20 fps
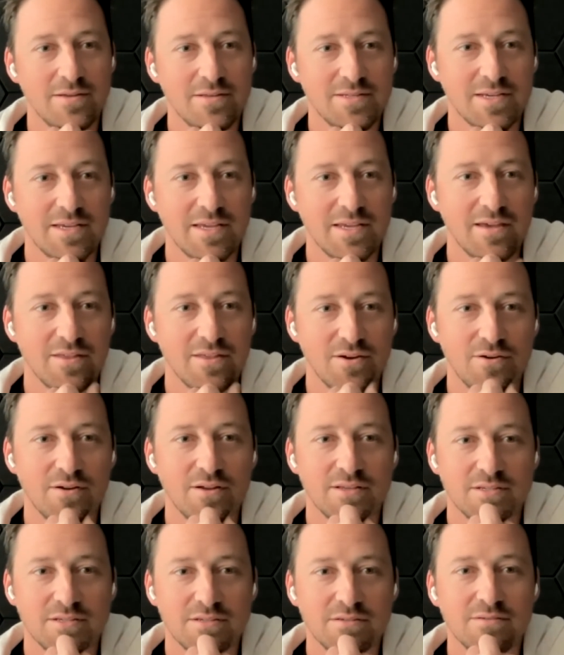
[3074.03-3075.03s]
together.
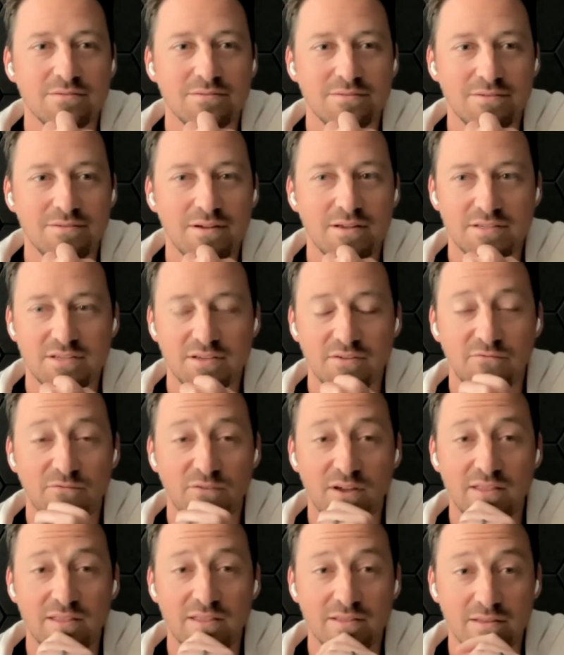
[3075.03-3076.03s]
It's a
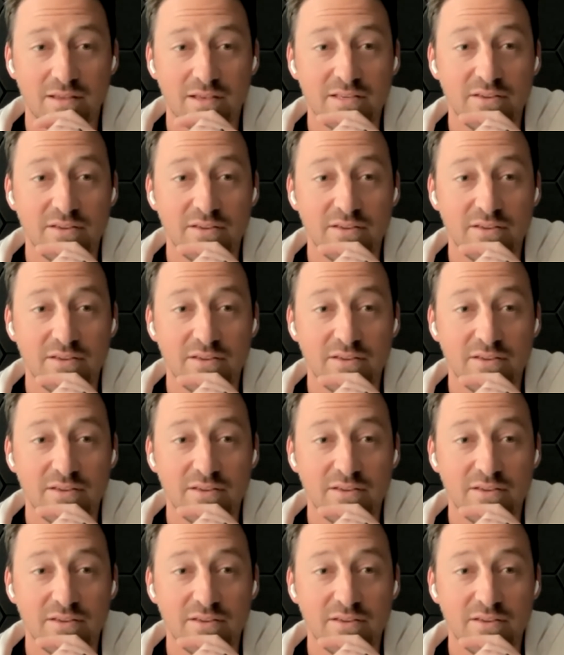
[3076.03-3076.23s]
fun